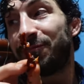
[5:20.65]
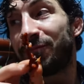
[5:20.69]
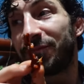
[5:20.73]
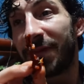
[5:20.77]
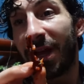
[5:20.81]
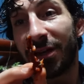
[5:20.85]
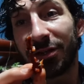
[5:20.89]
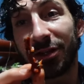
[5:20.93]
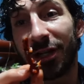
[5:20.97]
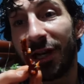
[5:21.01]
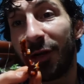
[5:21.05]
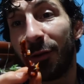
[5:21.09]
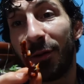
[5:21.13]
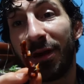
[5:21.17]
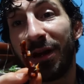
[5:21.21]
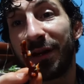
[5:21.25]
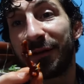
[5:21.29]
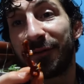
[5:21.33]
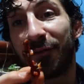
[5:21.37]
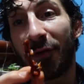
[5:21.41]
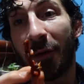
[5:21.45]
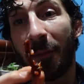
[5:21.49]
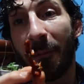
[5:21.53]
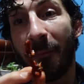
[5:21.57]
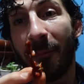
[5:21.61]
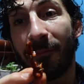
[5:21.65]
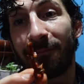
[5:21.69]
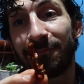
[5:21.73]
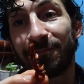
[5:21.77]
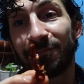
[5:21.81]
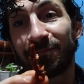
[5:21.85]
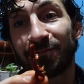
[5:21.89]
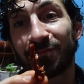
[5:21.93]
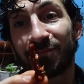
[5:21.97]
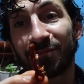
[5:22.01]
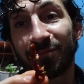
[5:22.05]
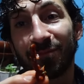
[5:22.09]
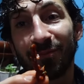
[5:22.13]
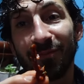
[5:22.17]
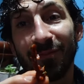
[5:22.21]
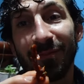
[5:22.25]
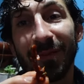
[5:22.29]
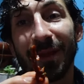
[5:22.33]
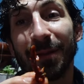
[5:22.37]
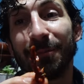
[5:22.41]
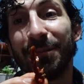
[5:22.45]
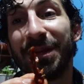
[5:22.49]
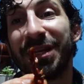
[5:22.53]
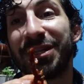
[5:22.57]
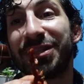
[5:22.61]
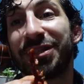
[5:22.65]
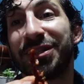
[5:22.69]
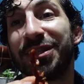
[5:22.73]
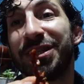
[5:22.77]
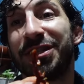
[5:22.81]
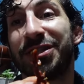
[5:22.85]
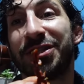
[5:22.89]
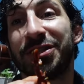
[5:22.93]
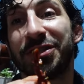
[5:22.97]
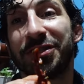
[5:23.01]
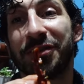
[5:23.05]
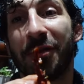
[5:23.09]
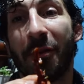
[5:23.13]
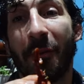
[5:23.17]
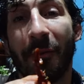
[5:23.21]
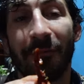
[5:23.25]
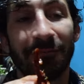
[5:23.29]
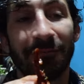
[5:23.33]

I don't know where it's from, but it's delicious.